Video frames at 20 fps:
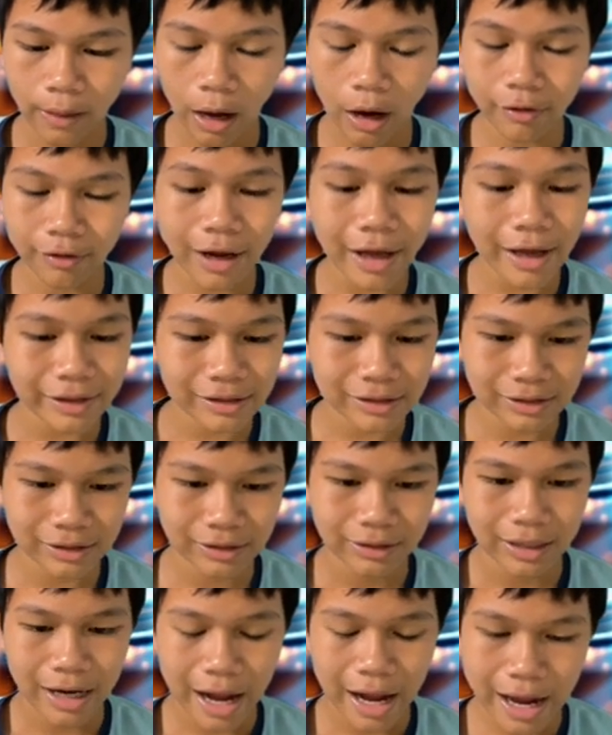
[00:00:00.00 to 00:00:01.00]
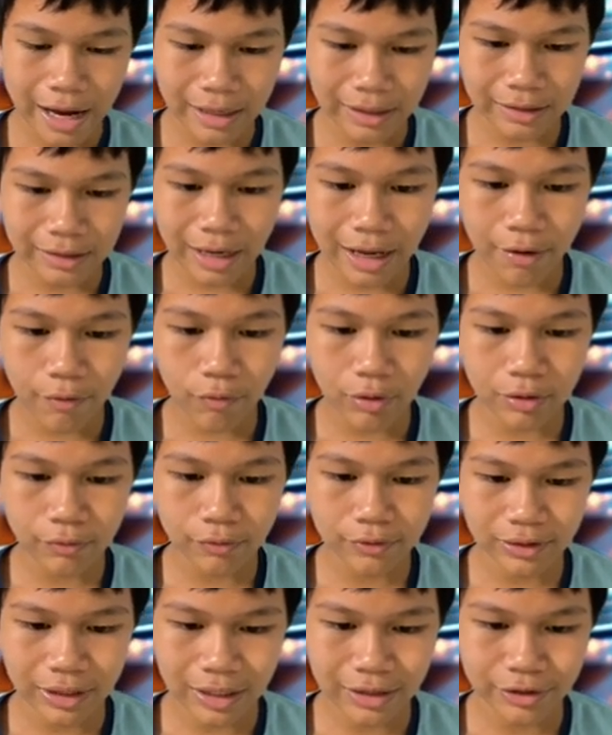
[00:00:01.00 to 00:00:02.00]
a knight. And now what
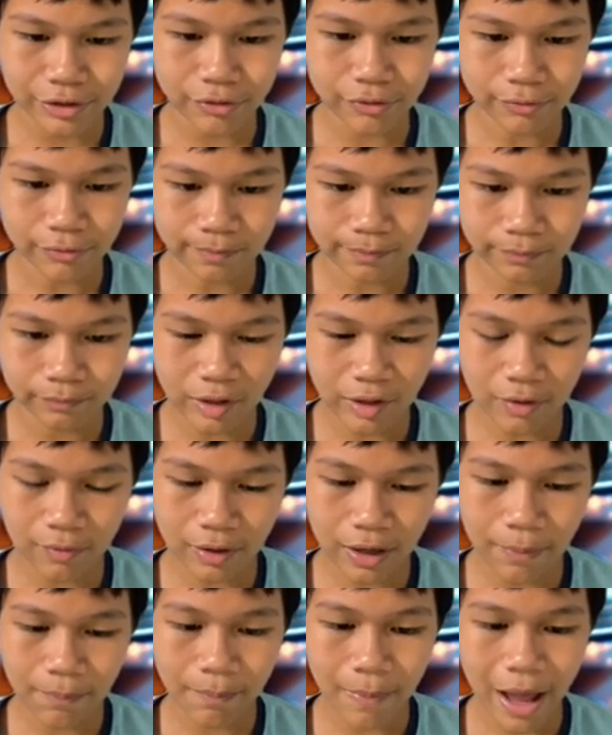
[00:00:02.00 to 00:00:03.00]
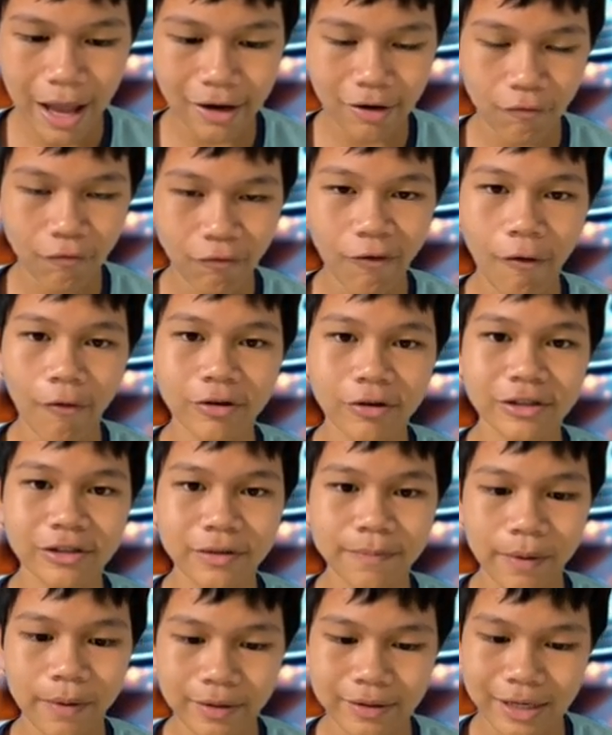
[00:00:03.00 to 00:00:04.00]
will they do? They will come back, of course,
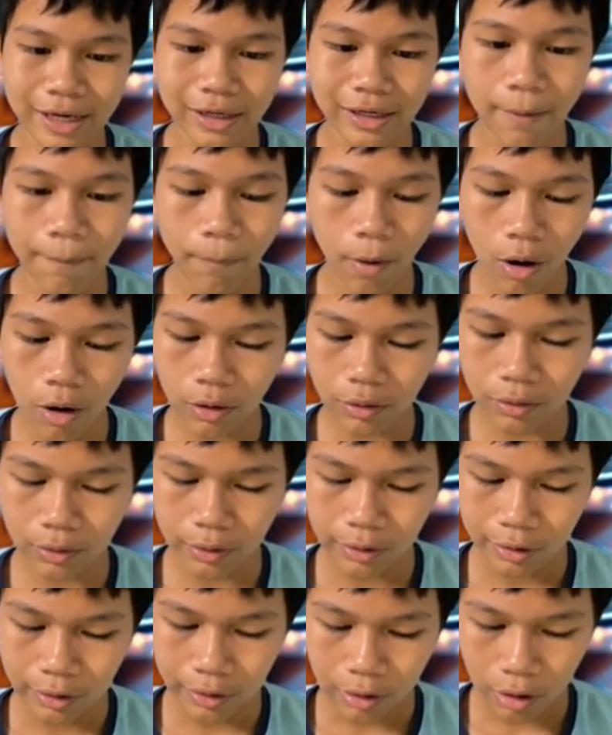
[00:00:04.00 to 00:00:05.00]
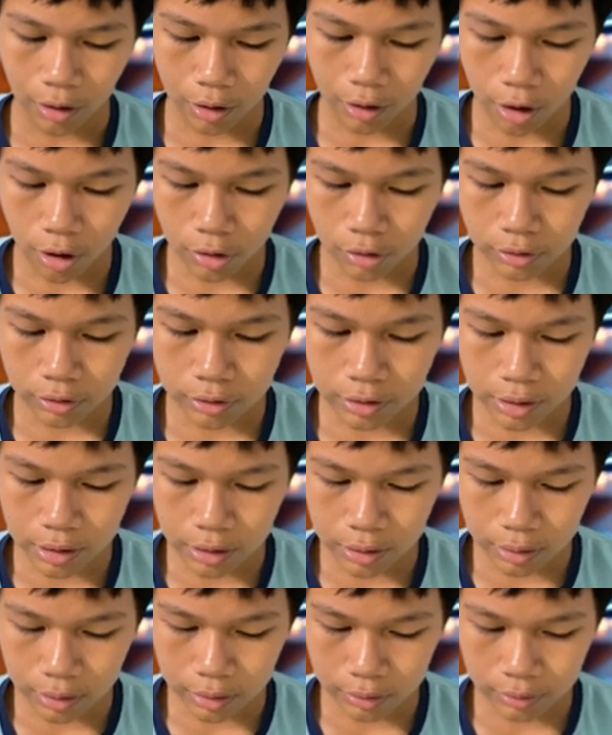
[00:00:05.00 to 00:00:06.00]
to protect the pawn on
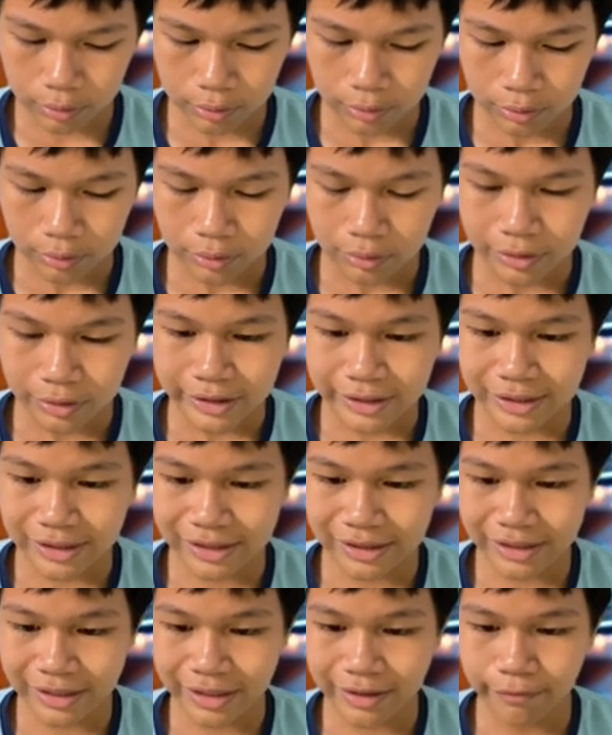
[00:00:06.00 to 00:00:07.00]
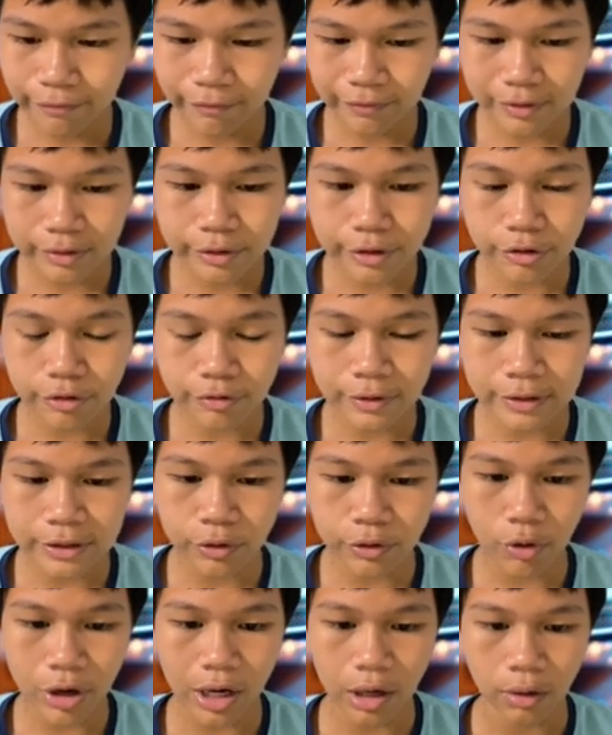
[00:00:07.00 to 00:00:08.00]
the c2
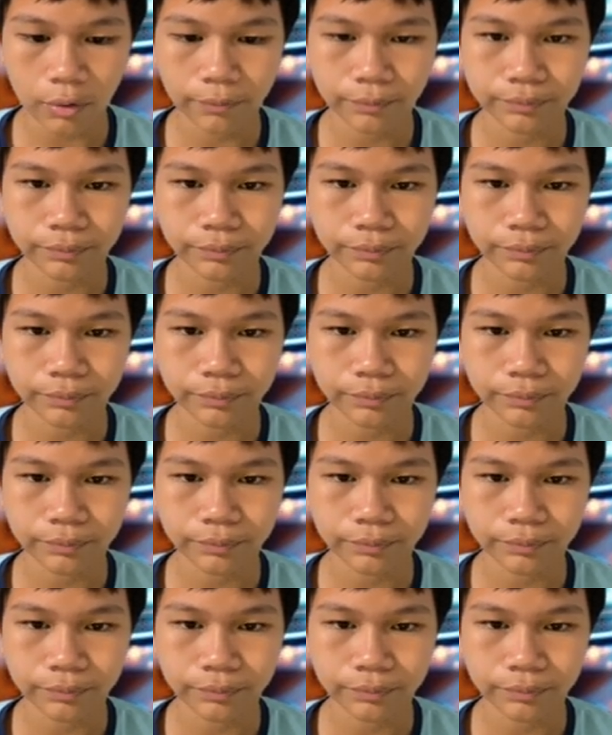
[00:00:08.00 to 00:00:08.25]
square.